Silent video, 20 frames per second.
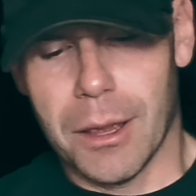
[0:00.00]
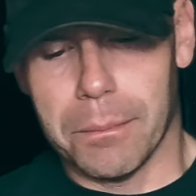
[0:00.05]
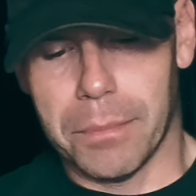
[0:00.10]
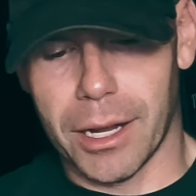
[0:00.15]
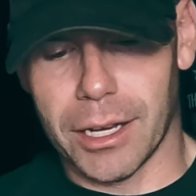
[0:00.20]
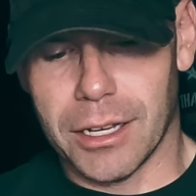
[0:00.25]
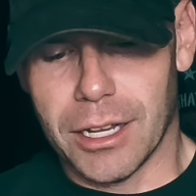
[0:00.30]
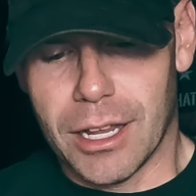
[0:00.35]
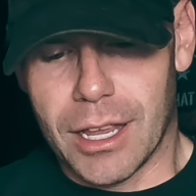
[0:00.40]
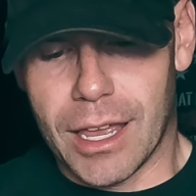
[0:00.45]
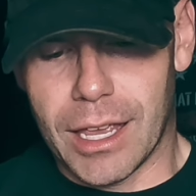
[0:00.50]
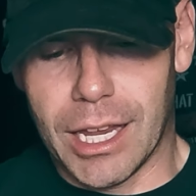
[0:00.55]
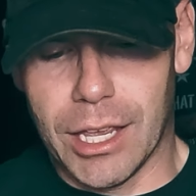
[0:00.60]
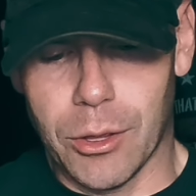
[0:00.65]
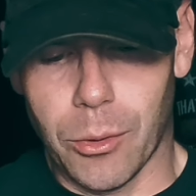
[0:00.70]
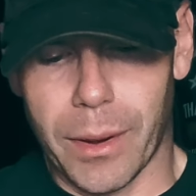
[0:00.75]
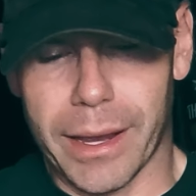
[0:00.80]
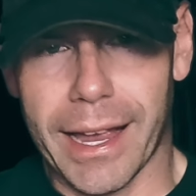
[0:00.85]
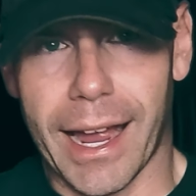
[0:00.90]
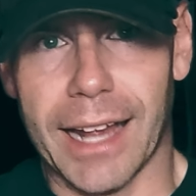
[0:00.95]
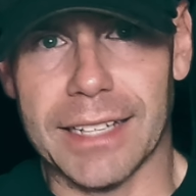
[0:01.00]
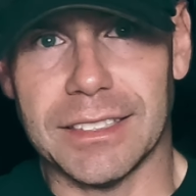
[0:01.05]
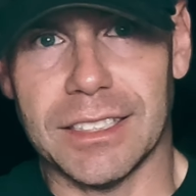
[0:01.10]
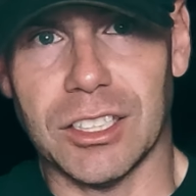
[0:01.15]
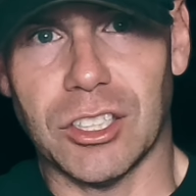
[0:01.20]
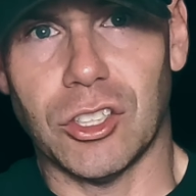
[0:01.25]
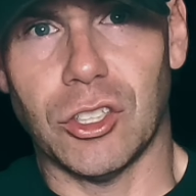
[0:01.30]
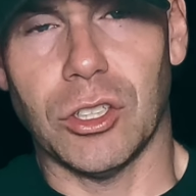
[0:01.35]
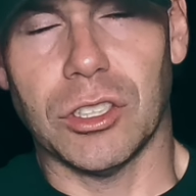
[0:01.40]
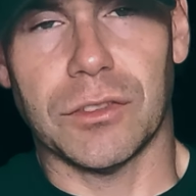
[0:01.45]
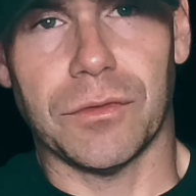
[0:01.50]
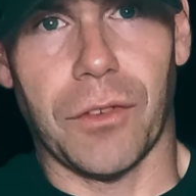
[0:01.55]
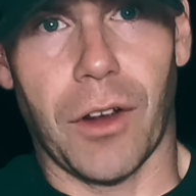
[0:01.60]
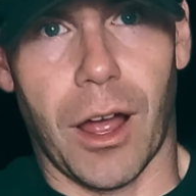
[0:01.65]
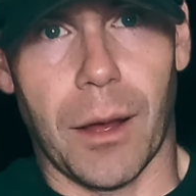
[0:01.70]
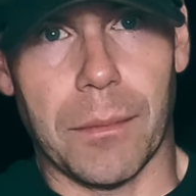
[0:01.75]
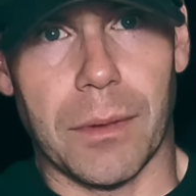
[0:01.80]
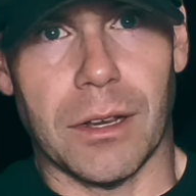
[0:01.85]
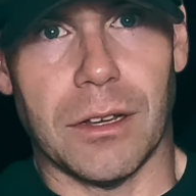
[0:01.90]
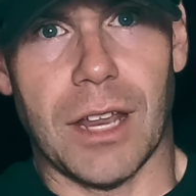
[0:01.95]
But either way, guys, this is used
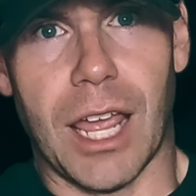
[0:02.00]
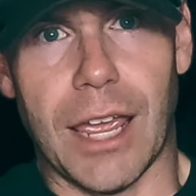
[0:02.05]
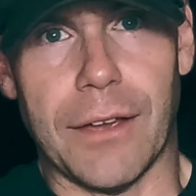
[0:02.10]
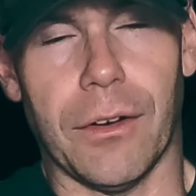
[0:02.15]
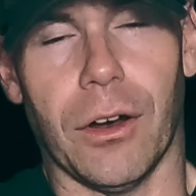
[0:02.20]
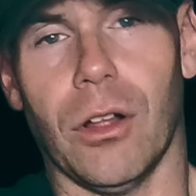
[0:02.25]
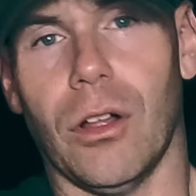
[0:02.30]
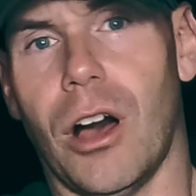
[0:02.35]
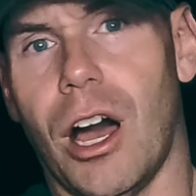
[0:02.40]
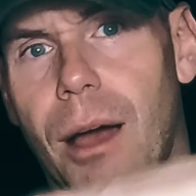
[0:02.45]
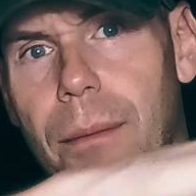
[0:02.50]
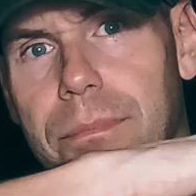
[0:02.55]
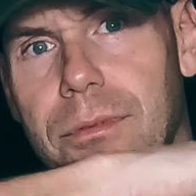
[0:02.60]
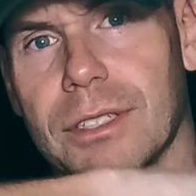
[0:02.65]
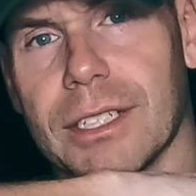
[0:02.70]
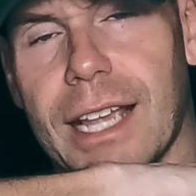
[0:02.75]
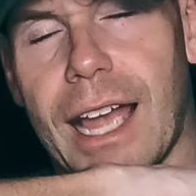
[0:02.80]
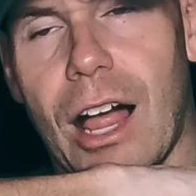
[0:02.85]
from navel up to